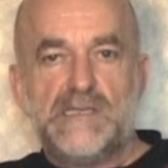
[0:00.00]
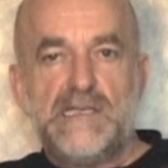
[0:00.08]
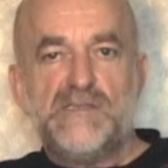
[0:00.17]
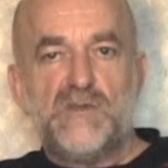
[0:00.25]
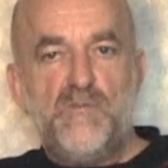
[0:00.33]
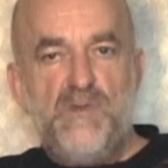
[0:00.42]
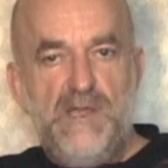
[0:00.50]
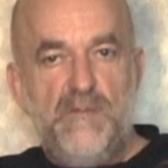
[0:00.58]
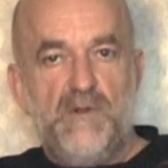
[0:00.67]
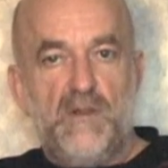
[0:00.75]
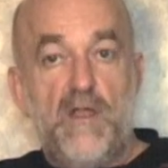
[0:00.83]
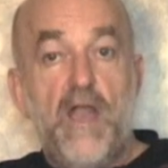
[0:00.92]
These are
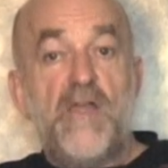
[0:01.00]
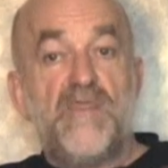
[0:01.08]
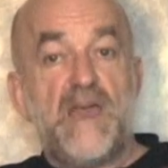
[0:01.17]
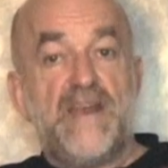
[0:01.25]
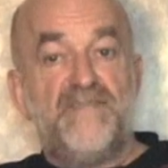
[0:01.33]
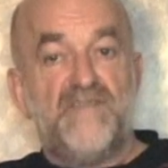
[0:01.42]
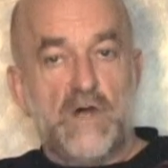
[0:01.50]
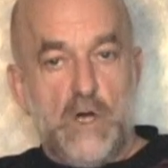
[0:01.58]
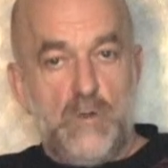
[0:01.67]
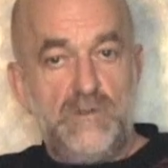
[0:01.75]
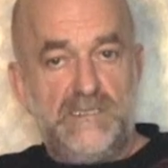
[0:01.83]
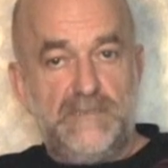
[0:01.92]
people that
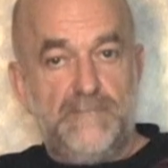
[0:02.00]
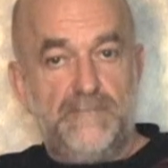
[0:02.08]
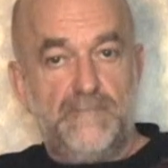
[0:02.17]
vote,